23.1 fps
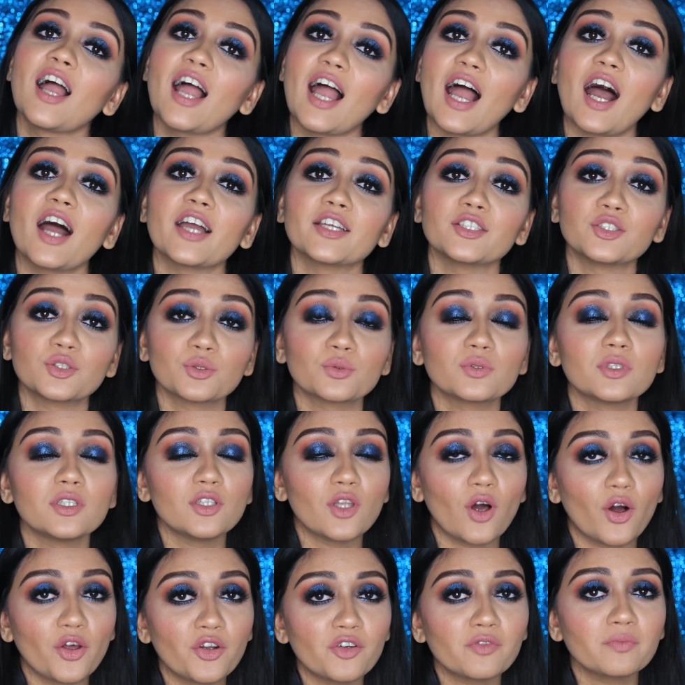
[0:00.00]
I do a
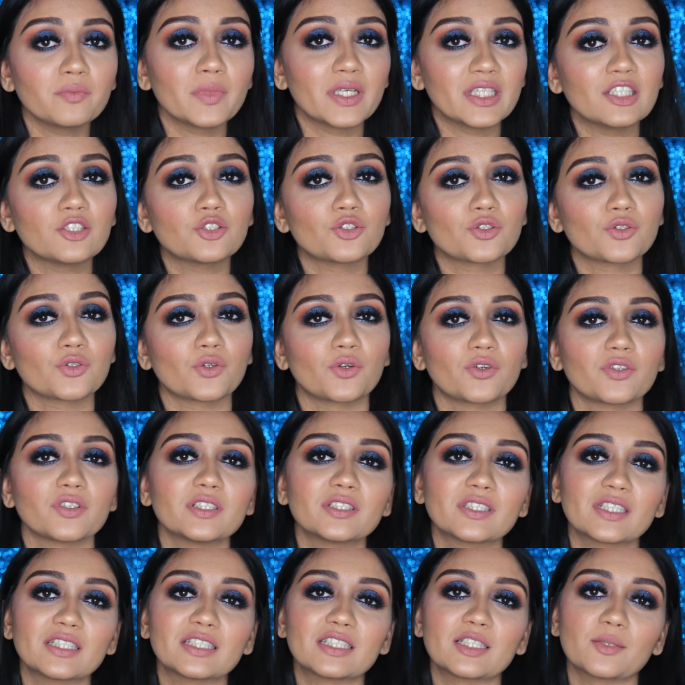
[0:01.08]
lot of mini tutorials
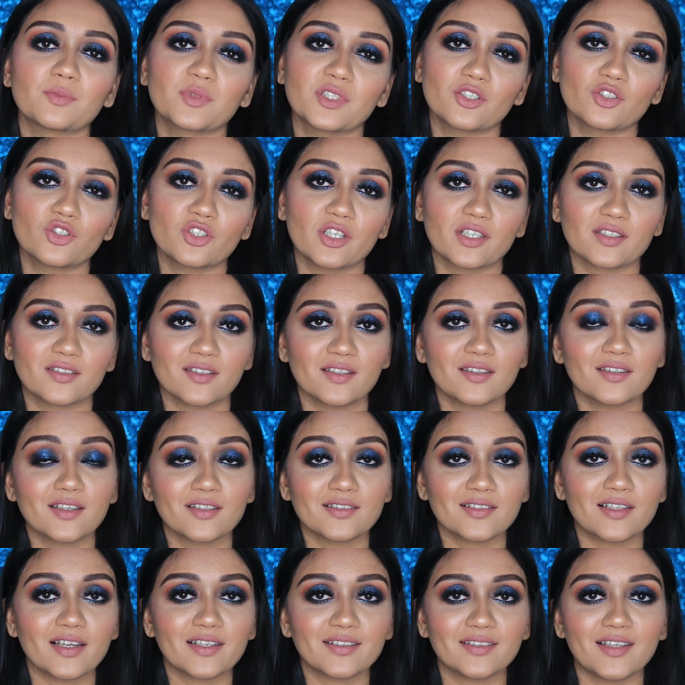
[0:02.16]
and tips and tricks and things
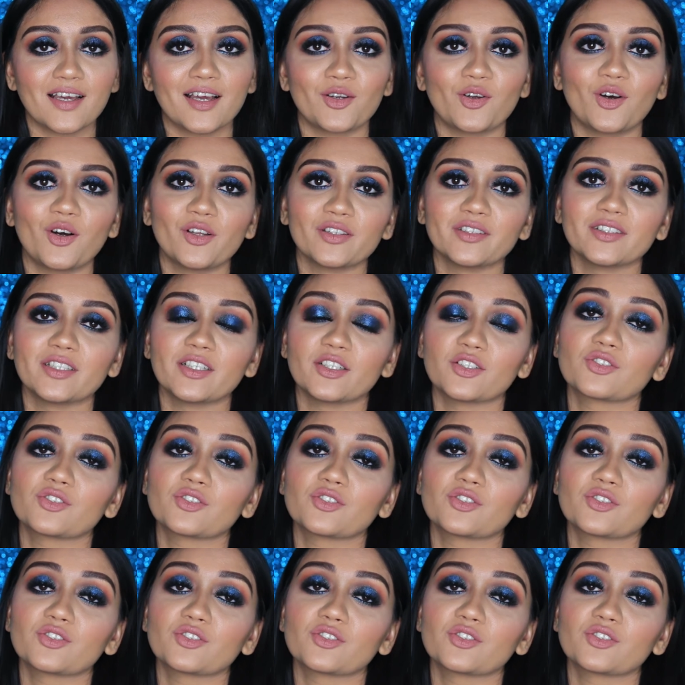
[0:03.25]
like that on there.